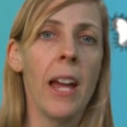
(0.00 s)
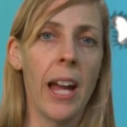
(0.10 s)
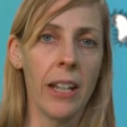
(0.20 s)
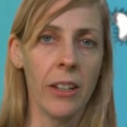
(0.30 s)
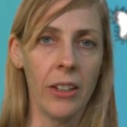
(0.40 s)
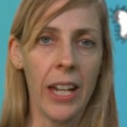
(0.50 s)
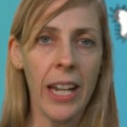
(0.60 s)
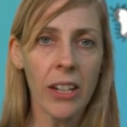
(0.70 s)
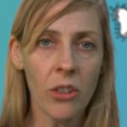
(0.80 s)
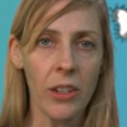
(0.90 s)
and an
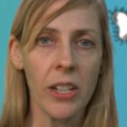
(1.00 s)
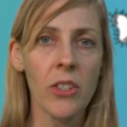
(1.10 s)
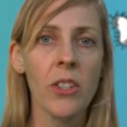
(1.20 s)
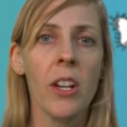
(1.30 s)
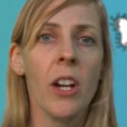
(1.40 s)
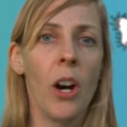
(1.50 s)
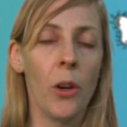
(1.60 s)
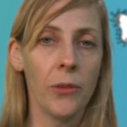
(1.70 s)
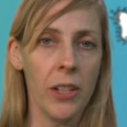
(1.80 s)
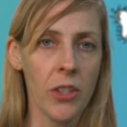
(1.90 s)
increase
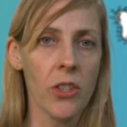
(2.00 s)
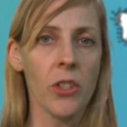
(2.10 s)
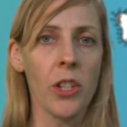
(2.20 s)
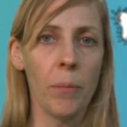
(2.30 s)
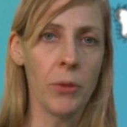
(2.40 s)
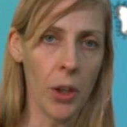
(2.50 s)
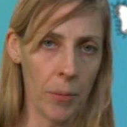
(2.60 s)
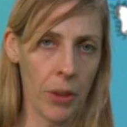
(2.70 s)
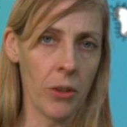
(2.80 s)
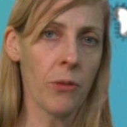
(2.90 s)
of this
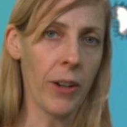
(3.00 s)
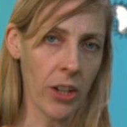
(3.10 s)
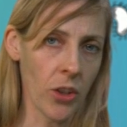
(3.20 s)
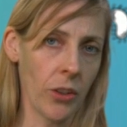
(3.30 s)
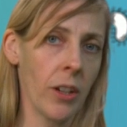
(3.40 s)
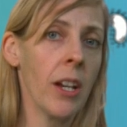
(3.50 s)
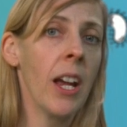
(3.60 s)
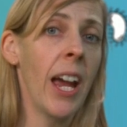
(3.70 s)
subdominant fraction.